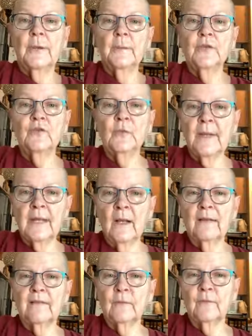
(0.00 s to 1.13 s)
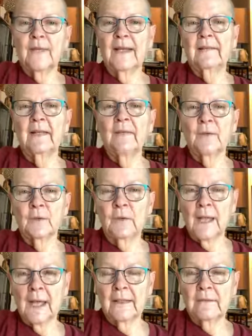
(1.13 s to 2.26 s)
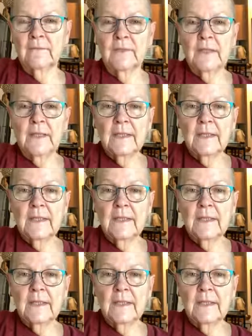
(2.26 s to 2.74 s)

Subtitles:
But you may also find that there are a lot of